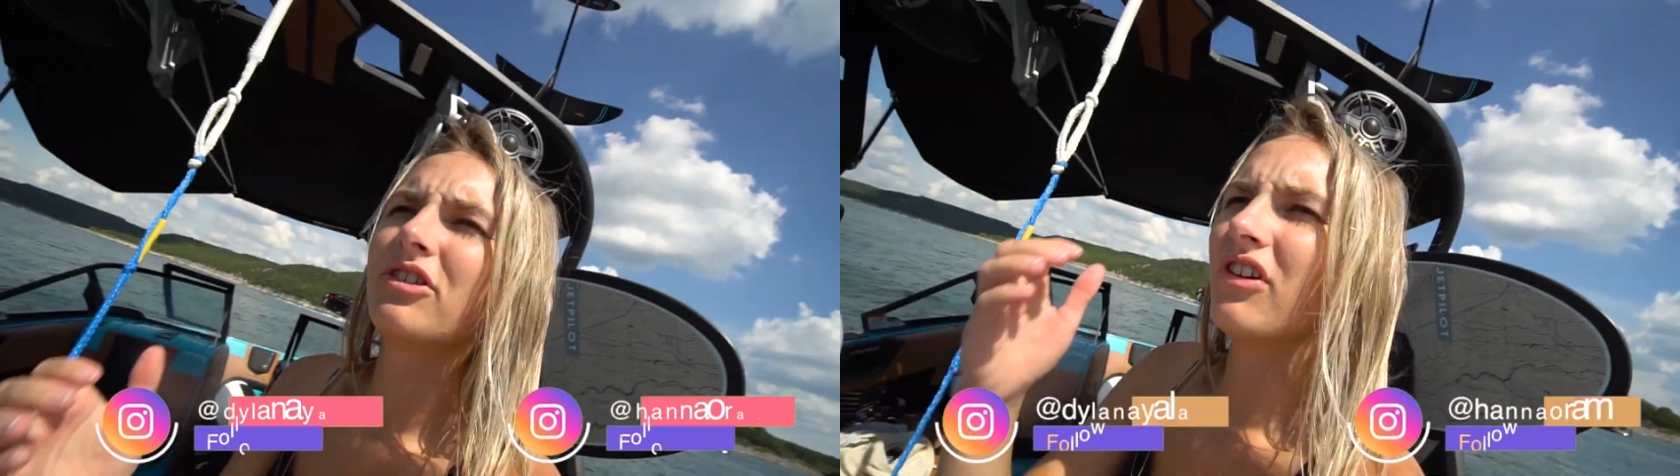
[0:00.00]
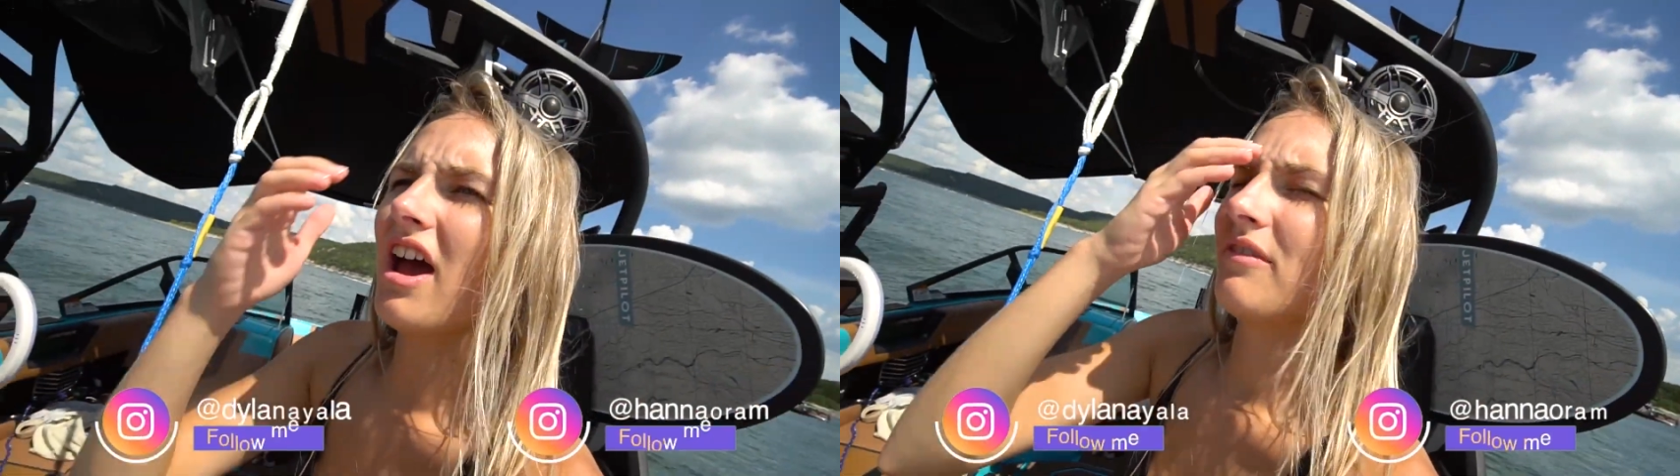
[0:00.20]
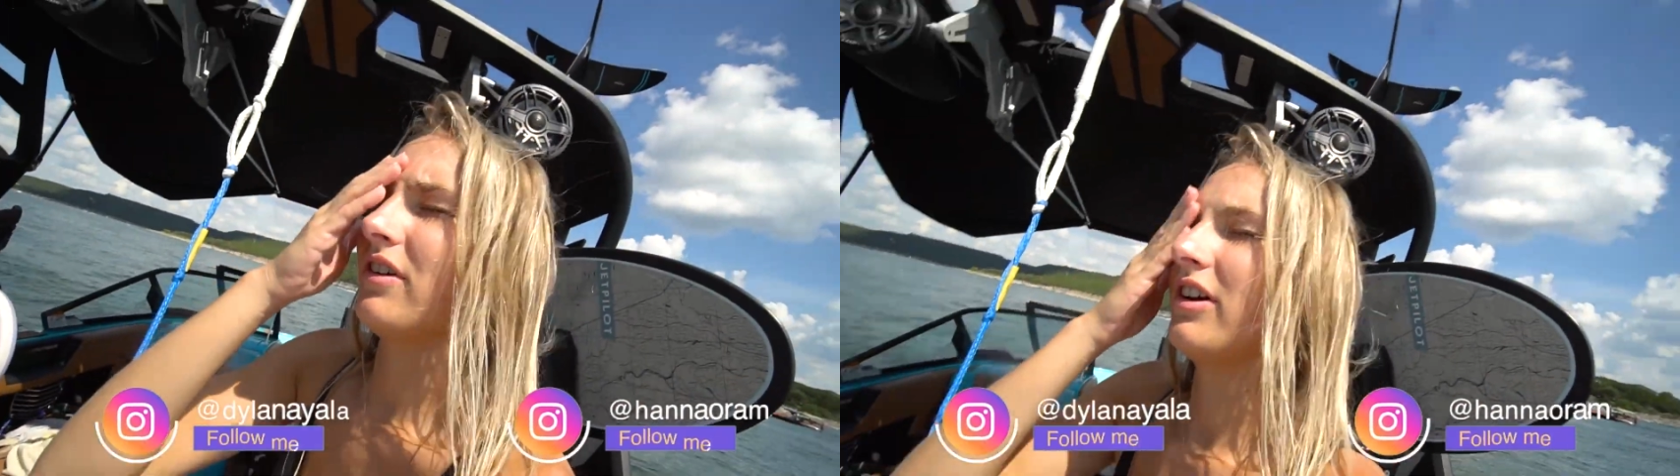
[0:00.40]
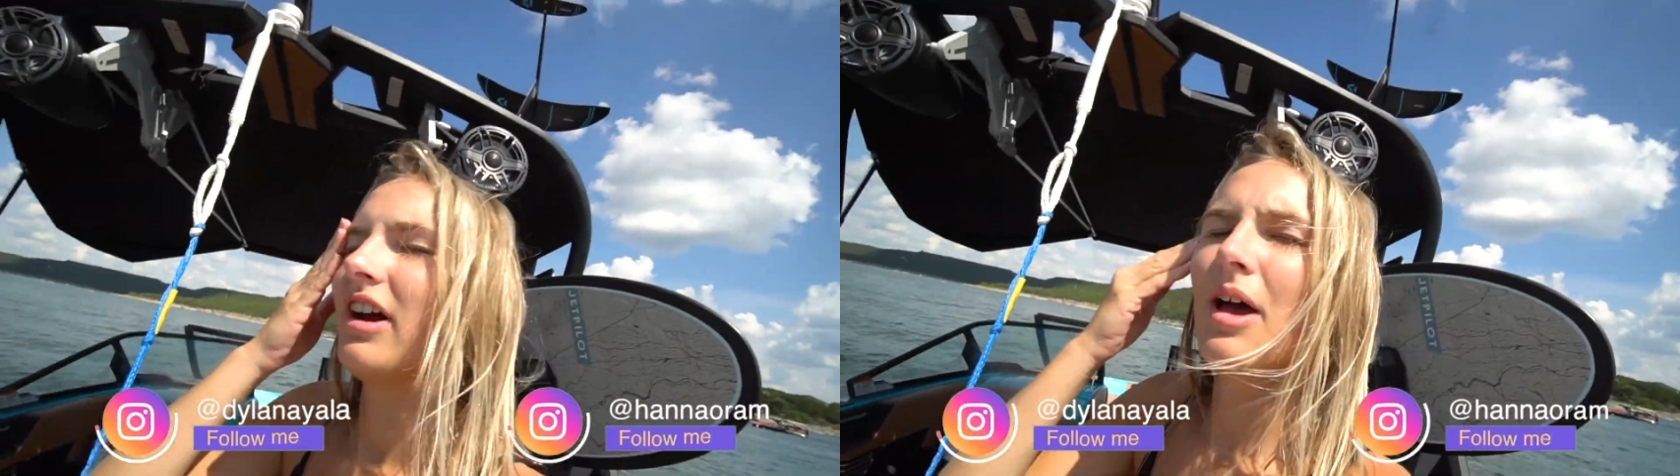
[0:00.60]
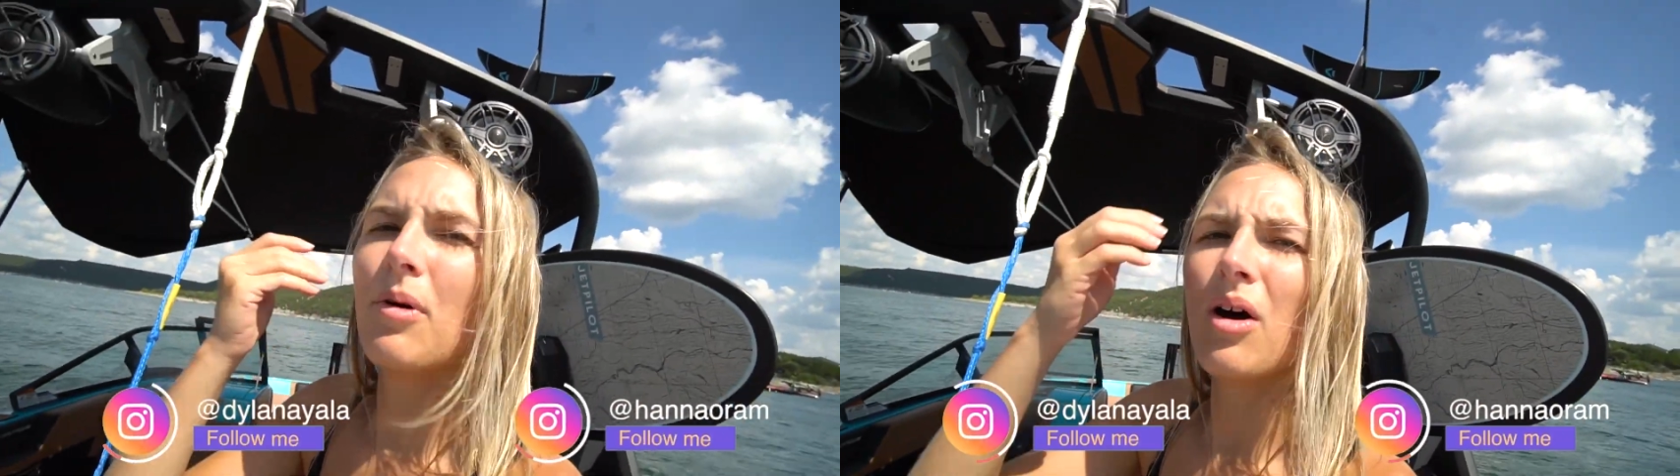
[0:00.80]
the driver.
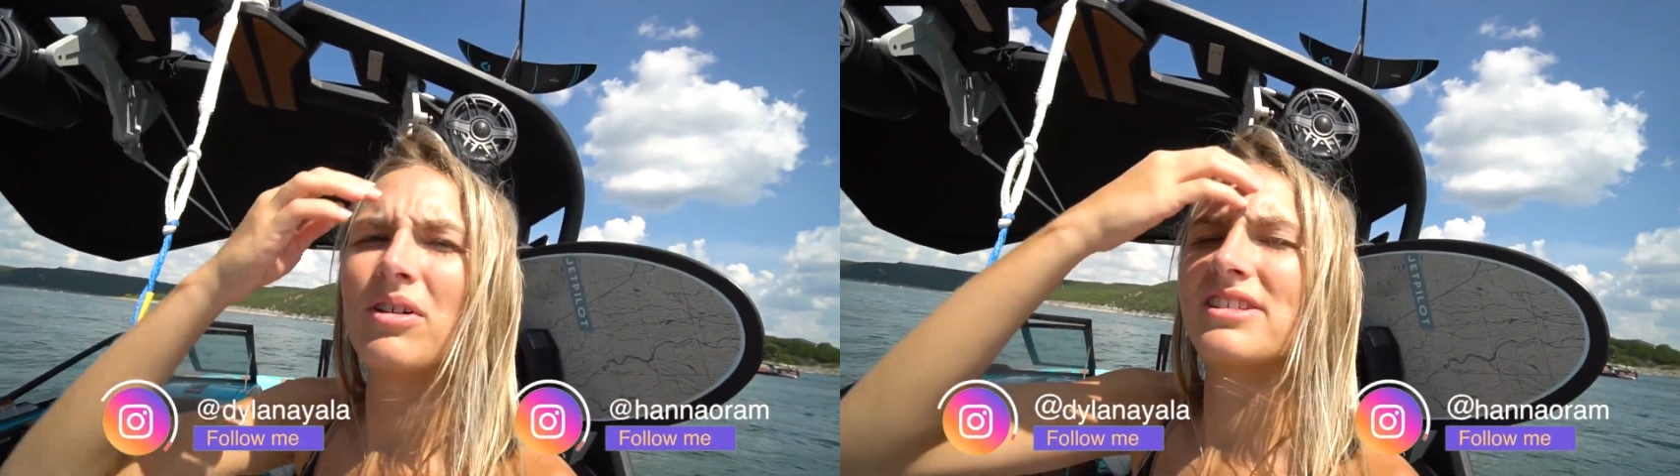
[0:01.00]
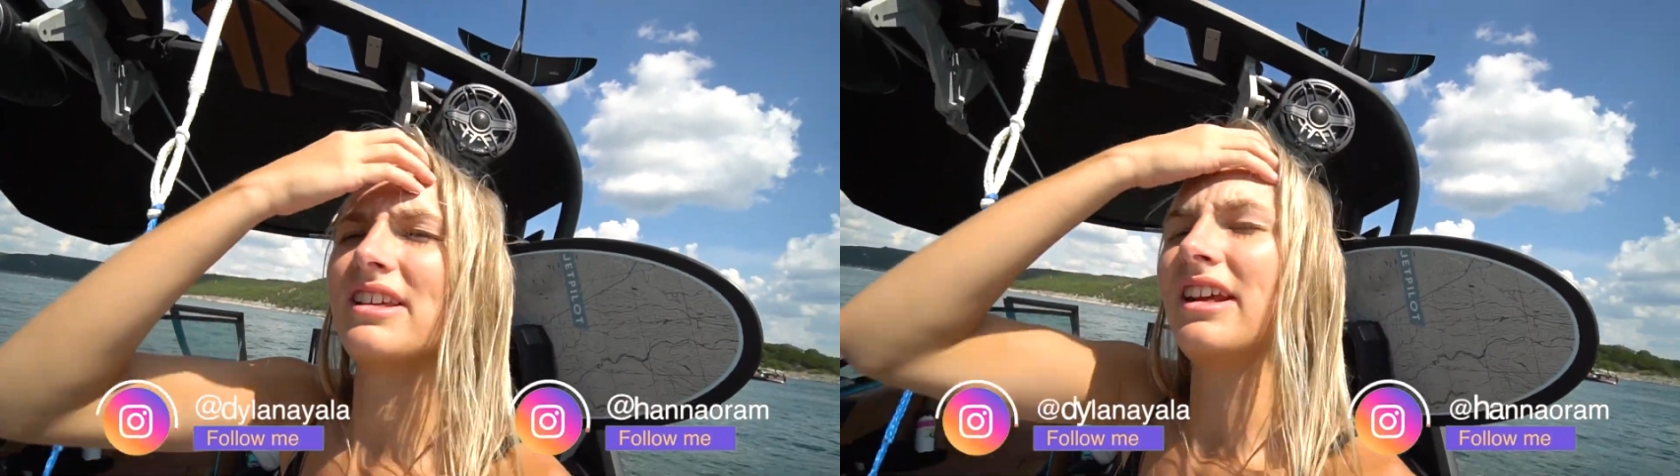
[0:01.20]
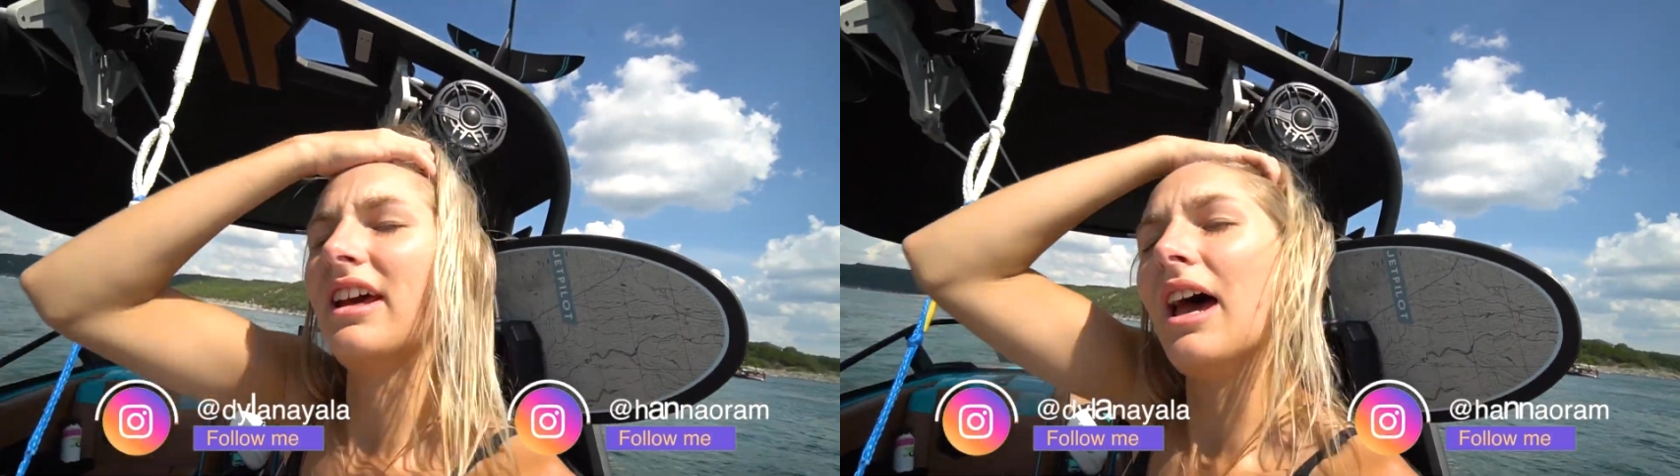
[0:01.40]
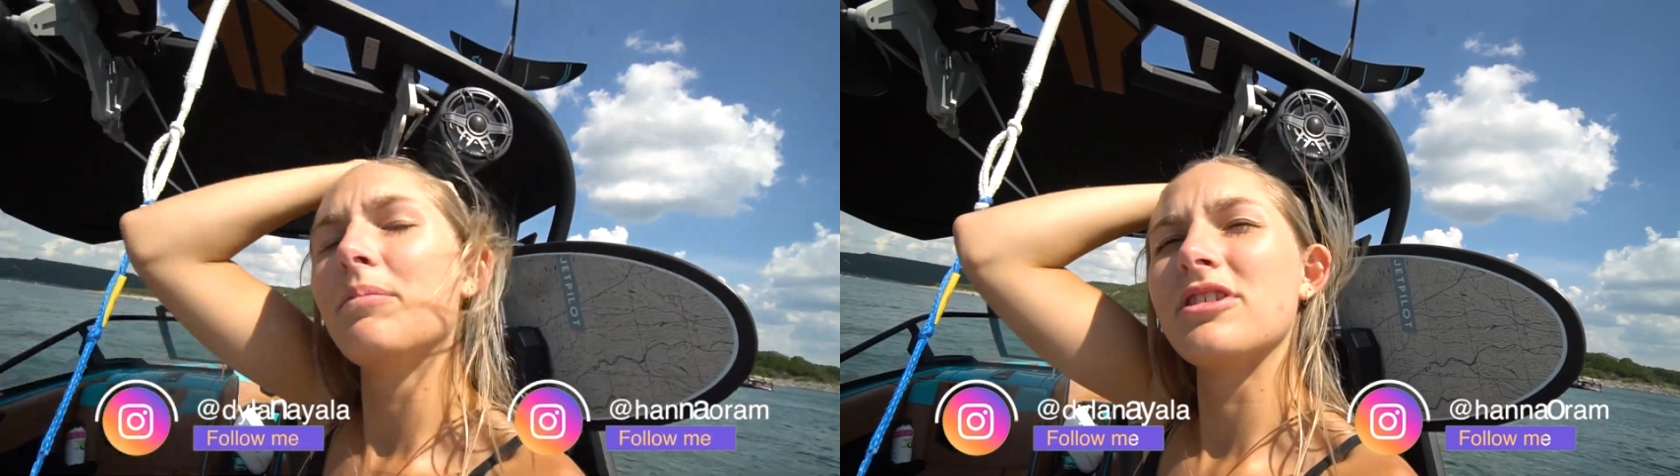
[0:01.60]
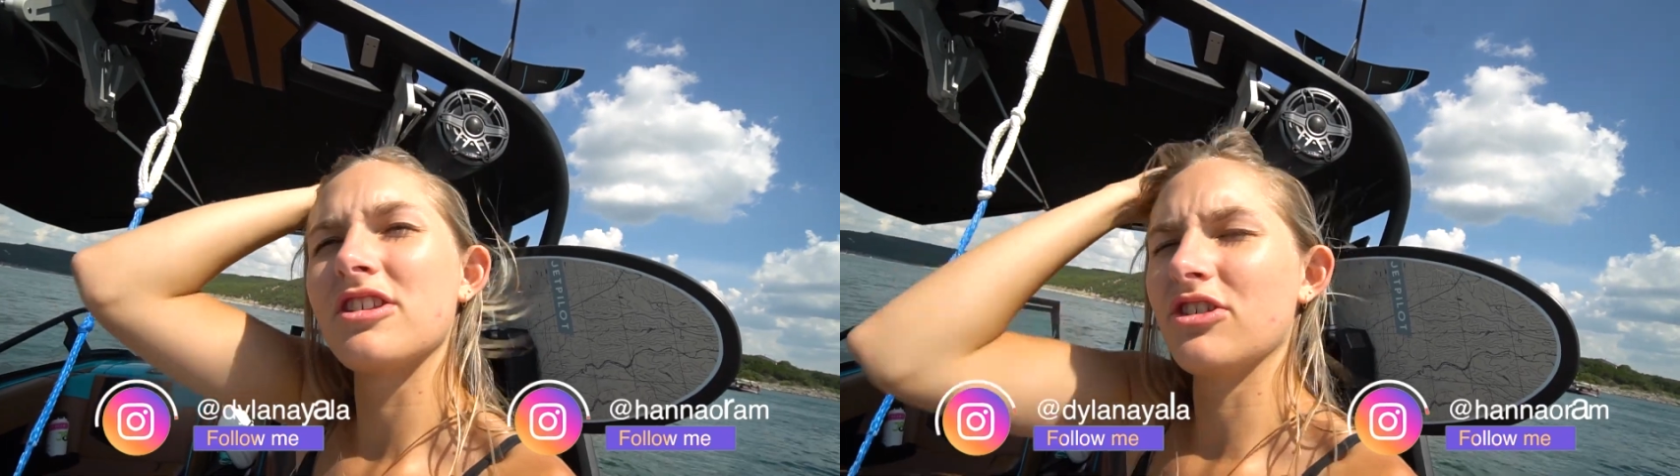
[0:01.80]
I'm always in it.
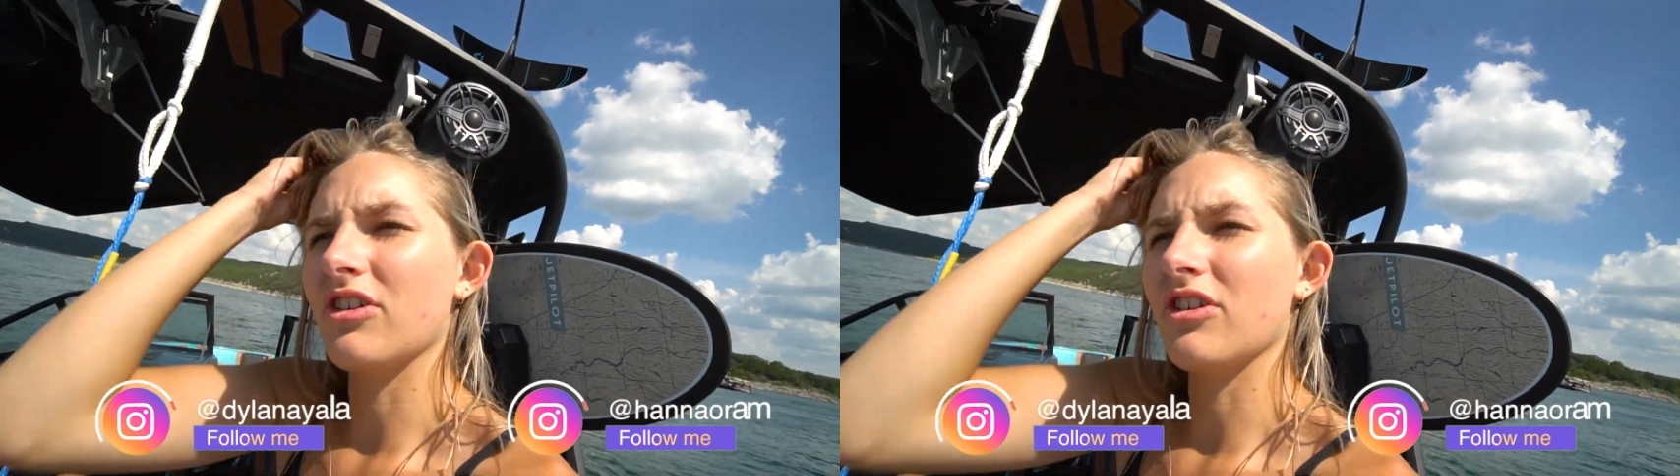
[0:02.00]
I'm just the